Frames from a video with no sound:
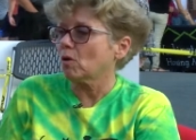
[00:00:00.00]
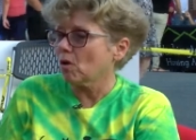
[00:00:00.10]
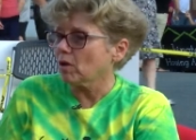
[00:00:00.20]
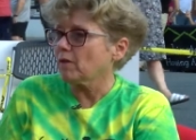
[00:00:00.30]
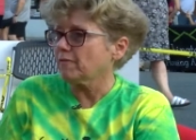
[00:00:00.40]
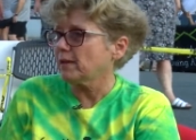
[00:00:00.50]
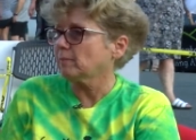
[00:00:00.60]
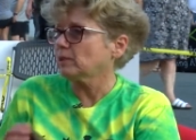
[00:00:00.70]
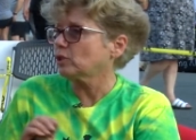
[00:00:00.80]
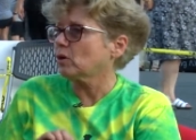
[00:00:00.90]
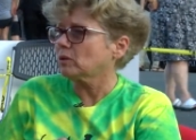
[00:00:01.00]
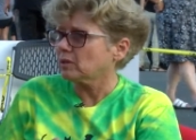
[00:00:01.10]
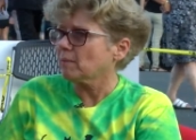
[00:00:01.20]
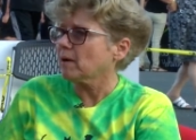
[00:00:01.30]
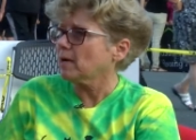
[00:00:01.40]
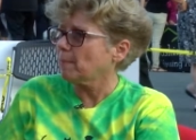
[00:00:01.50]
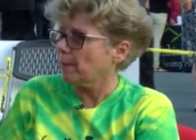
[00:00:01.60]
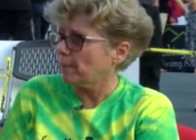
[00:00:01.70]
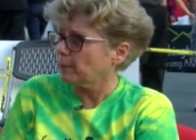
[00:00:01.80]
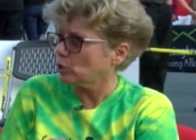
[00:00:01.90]
all our families go to some kind of
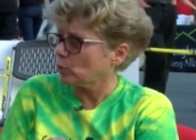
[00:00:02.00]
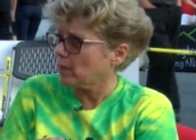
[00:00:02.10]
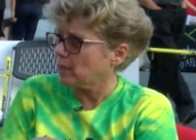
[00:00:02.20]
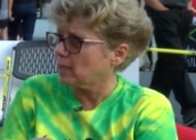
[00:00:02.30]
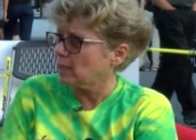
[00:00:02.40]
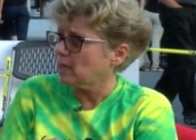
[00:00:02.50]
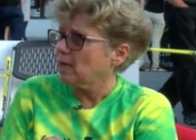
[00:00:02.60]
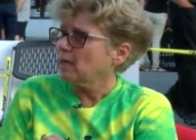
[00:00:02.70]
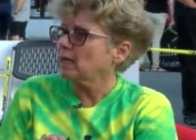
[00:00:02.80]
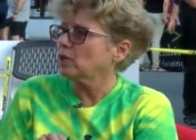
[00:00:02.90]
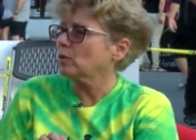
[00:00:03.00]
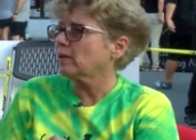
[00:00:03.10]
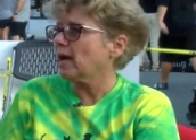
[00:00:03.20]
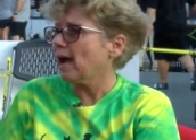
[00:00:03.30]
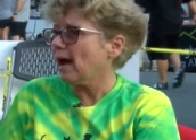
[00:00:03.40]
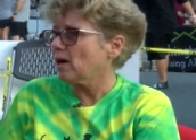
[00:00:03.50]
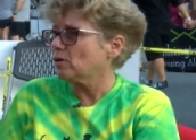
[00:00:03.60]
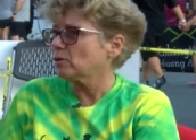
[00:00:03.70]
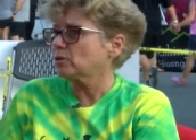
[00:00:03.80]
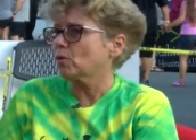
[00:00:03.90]
puppy training, either in the
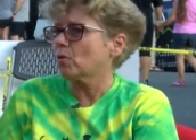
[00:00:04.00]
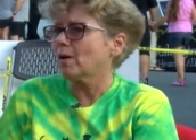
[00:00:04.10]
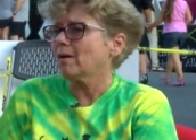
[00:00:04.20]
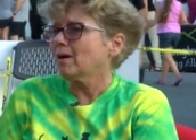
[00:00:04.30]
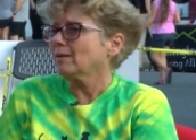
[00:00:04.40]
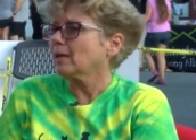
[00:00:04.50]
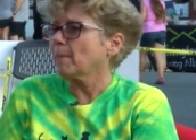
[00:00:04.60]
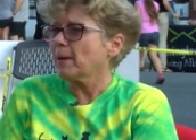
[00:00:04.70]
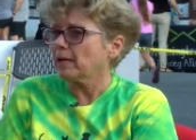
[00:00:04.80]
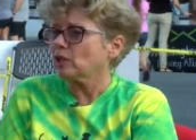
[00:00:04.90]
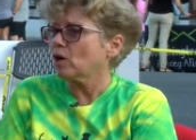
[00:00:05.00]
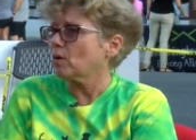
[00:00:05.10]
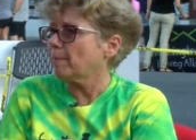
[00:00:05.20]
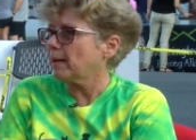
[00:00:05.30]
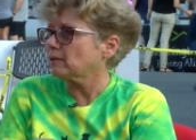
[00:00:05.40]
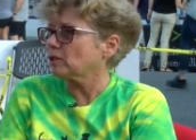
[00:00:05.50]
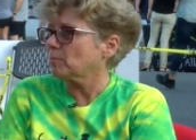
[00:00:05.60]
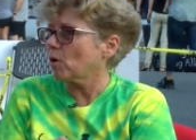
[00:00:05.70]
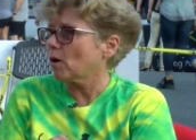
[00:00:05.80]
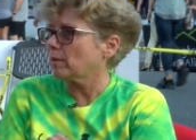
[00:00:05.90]
house or like a Petco, a
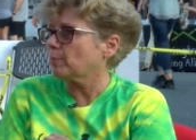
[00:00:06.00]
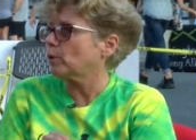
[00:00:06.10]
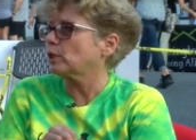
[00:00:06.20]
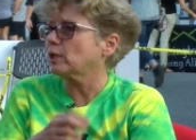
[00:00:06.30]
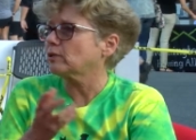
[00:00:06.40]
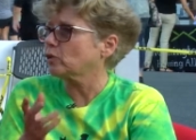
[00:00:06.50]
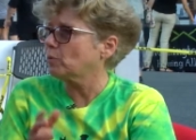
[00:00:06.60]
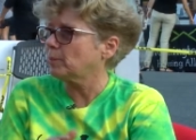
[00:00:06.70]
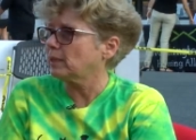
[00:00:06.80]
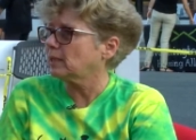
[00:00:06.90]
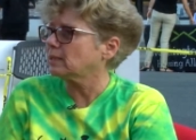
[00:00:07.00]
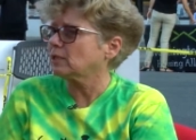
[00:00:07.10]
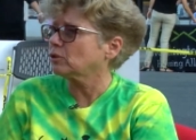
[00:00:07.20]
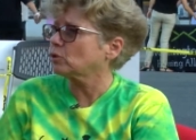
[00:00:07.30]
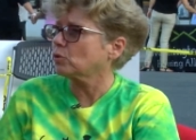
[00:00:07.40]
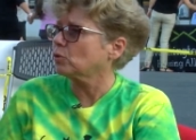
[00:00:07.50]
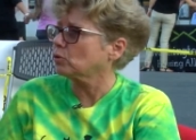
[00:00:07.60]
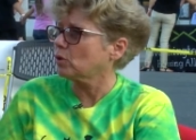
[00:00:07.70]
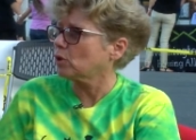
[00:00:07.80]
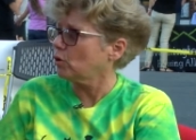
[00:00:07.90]
PetSmart, Portchester Obedience. There are schools
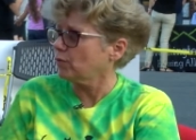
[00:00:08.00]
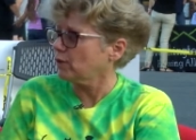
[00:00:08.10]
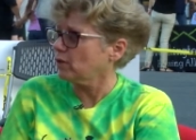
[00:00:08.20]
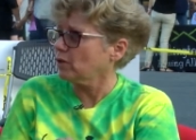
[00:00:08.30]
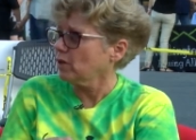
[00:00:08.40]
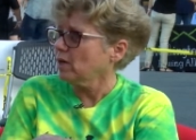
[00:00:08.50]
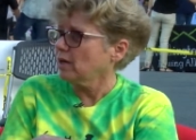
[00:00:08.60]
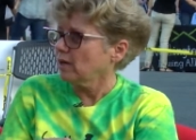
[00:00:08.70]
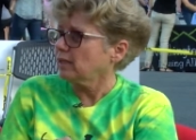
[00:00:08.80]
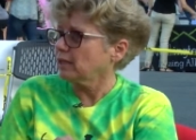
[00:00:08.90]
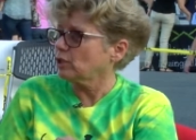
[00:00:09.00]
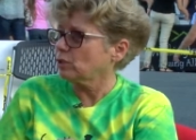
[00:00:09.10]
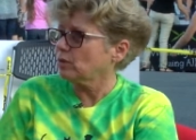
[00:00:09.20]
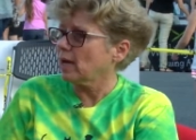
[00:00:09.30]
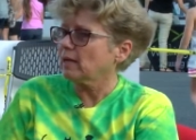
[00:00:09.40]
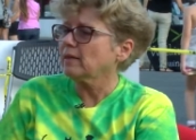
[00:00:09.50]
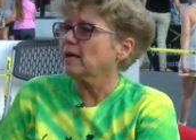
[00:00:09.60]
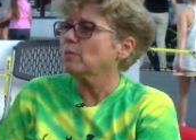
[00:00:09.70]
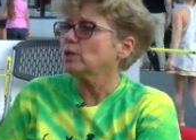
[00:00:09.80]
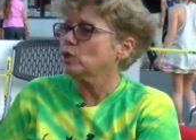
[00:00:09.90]
all over that do that, and
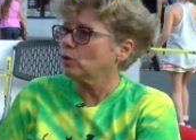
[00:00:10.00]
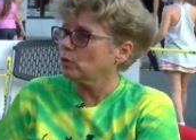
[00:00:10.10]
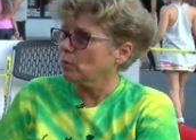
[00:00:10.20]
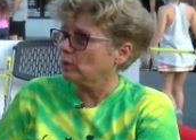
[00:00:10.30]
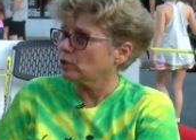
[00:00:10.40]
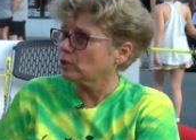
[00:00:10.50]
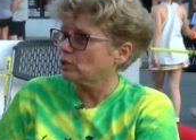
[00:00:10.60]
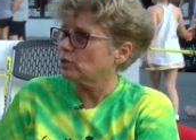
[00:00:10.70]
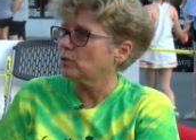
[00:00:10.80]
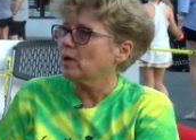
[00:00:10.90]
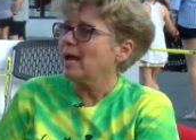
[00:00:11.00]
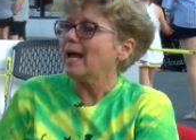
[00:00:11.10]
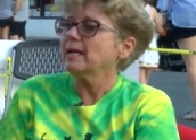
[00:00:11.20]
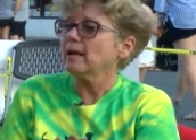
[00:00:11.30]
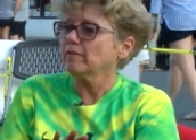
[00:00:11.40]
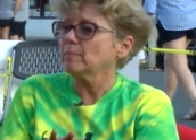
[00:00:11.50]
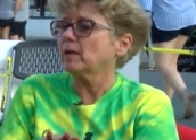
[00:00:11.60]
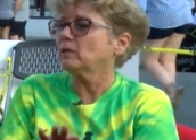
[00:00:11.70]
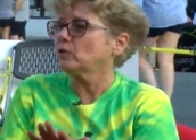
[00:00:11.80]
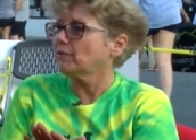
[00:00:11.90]
that way you know what to do, and
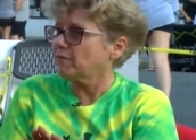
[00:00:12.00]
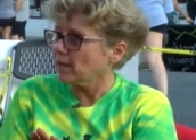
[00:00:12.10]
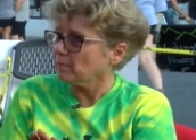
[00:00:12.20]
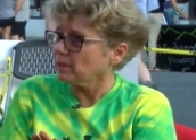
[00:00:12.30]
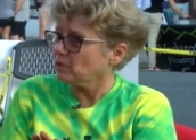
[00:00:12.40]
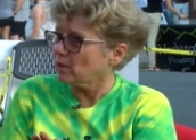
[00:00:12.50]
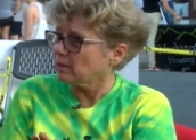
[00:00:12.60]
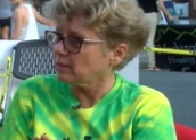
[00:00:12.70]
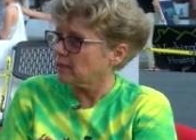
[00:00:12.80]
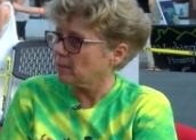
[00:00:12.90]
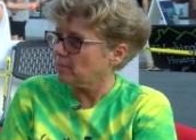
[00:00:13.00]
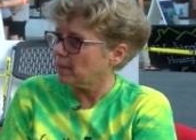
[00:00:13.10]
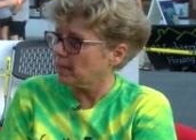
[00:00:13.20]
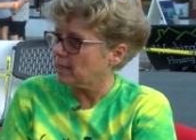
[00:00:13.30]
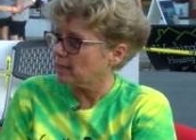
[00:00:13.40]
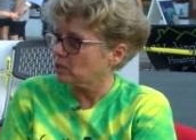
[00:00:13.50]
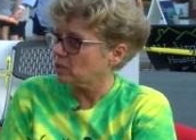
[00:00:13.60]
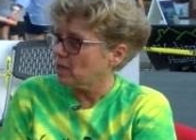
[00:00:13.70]
everybody in your family's on the same page.